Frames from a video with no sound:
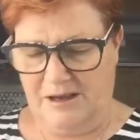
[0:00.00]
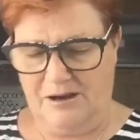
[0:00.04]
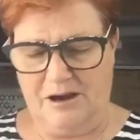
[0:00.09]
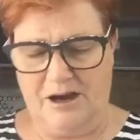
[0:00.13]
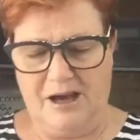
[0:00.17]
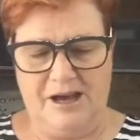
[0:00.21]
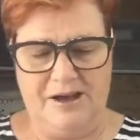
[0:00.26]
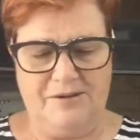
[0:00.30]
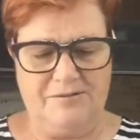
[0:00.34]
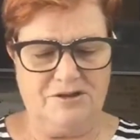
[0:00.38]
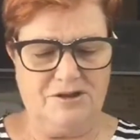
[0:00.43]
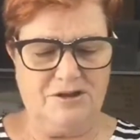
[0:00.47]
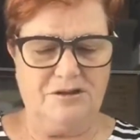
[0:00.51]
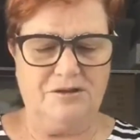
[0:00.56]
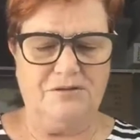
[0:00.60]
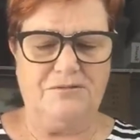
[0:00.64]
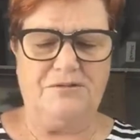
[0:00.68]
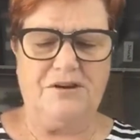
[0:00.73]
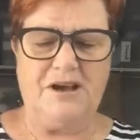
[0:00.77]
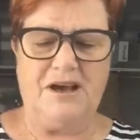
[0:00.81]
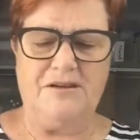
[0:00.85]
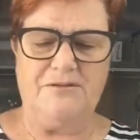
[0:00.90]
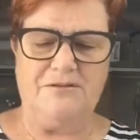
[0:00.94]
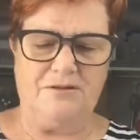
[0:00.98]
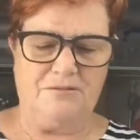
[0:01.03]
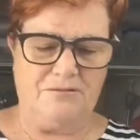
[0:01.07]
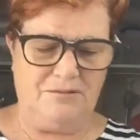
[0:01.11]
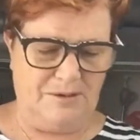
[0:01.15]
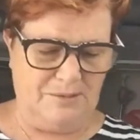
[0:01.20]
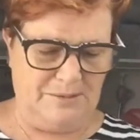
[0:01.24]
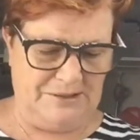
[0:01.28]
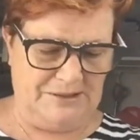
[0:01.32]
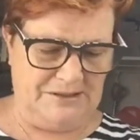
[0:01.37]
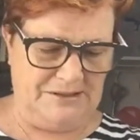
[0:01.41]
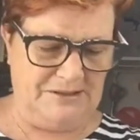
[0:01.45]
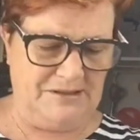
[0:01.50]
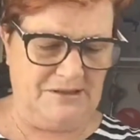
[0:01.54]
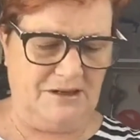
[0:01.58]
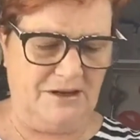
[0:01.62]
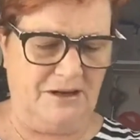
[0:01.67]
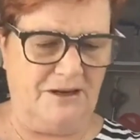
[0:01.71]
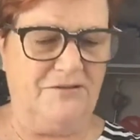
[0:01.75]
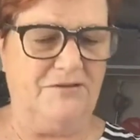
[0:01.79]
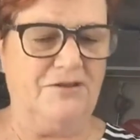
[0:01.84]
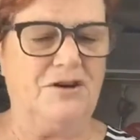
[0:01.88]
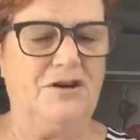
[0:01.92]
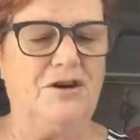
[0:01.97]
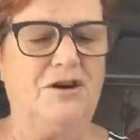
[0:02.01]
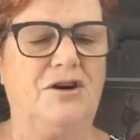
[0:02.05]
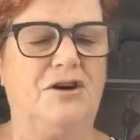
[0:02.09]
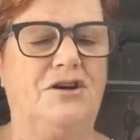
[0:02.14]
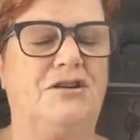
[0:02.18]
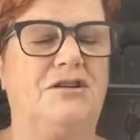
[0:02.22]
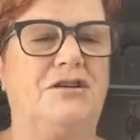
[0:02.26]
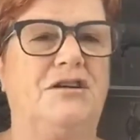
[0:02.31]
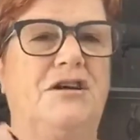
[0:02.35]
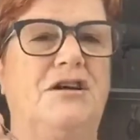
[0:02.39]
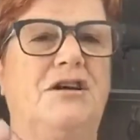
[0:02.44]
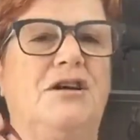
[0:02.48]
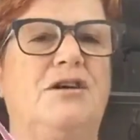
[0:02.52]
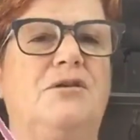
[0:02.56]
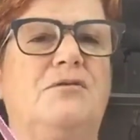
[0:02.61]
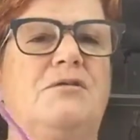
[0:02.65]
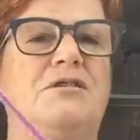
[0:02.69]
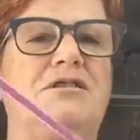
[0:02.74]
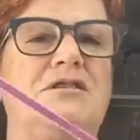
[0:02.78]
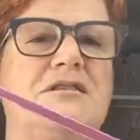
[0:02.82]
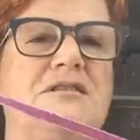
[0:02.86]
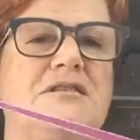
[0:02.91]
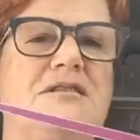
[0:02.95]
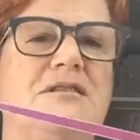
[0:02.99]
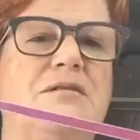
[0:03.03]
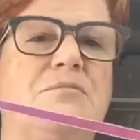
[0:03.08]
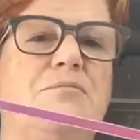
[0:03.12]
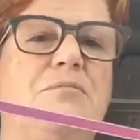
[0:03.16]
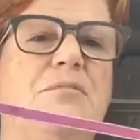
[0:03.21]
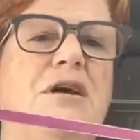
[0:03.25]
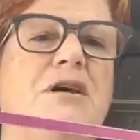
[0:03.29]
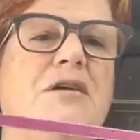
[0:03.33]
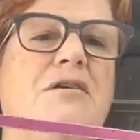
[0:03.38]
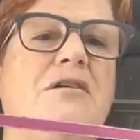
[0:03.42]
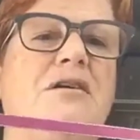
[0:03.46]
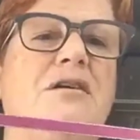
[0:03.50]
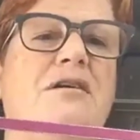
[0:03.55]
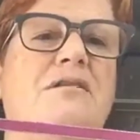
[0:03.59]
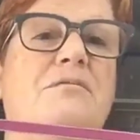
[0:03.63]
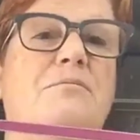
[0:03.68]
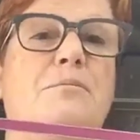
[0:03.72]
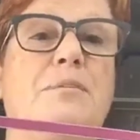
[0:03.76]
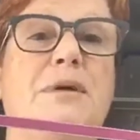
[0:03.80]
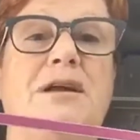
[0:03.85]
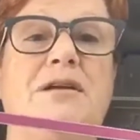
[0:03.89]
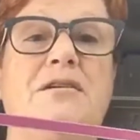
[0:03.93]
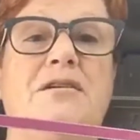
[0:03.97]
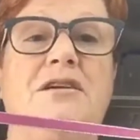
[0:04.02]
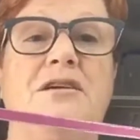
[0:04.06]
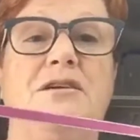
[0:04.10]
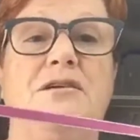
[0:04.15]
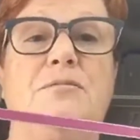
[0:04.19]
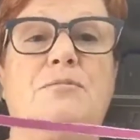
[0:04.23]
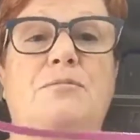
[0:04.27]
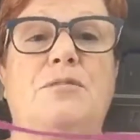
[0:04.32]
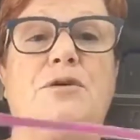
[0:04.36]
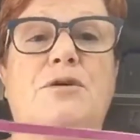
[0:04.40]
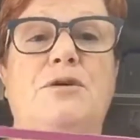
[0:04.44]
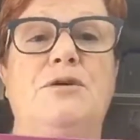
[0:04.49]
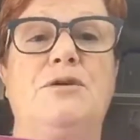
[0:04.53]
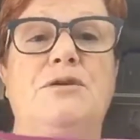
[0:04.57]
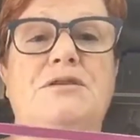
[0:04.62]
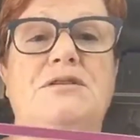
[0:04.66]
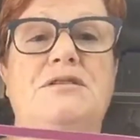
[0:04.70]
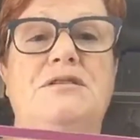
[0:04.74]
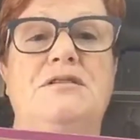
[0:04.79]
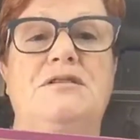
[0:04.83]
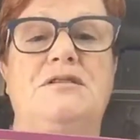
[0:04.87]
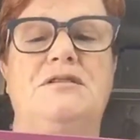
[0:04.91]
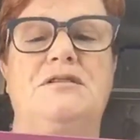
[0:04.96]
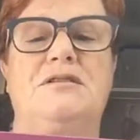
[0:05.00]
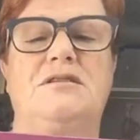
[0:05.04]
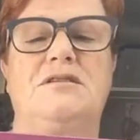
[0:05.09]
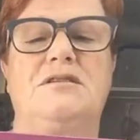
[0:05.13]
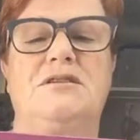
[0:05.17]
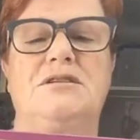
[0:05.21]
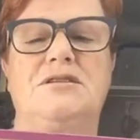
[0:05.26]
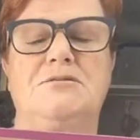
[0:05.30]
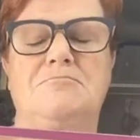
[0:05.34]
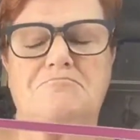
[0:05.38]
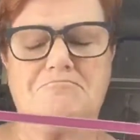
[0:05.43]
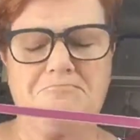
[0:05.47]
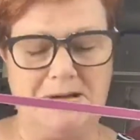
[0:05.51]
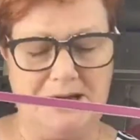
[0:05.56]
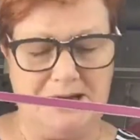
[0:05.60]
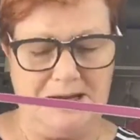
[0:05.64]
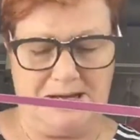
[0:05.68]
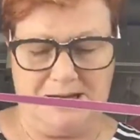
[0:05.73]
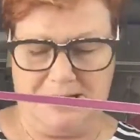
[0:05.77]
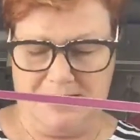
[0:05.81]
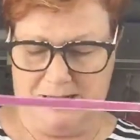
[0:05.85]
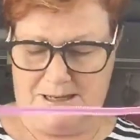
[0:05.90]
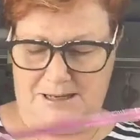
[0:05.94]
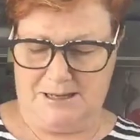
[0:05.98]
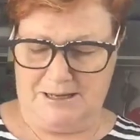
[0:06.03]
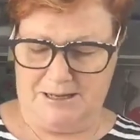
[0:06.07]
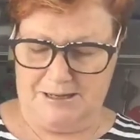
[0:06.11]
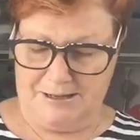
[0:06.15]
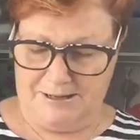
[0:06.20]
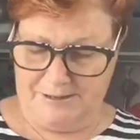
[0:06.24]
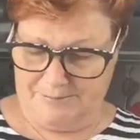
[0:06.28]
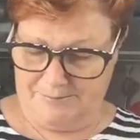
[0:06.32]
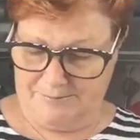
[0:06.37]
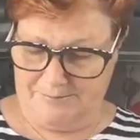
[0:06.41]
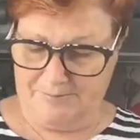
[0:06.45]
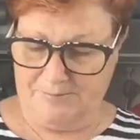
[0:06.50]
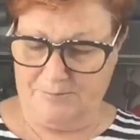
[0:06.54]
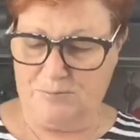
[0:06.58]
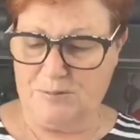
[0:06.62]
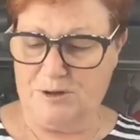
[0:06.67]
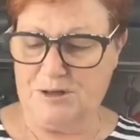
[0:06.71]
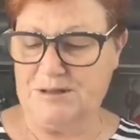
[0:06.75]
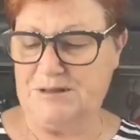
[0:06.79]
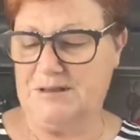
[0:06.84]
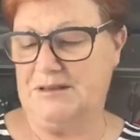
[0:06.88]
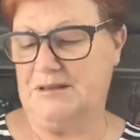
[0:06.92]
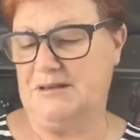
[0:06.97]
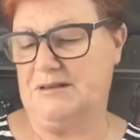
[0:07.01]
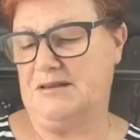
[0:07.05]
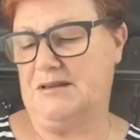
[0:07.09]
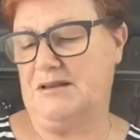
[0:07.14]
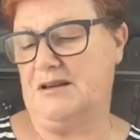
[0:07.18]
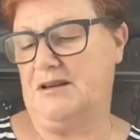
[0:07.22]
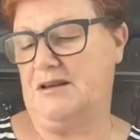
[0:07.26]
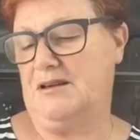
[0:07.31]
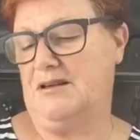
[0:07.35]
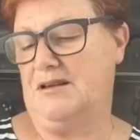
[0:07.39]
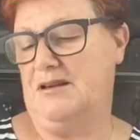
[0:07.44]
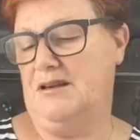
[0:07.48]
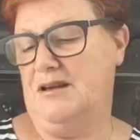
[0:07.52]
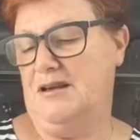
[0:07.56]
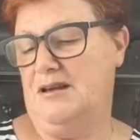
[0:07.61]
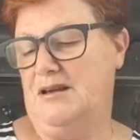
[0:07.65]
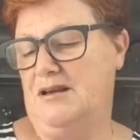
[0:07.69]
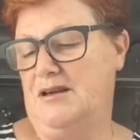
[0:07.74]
Now, I have two favourite ribbons that I've got, which is the Berry Burst, what does it say?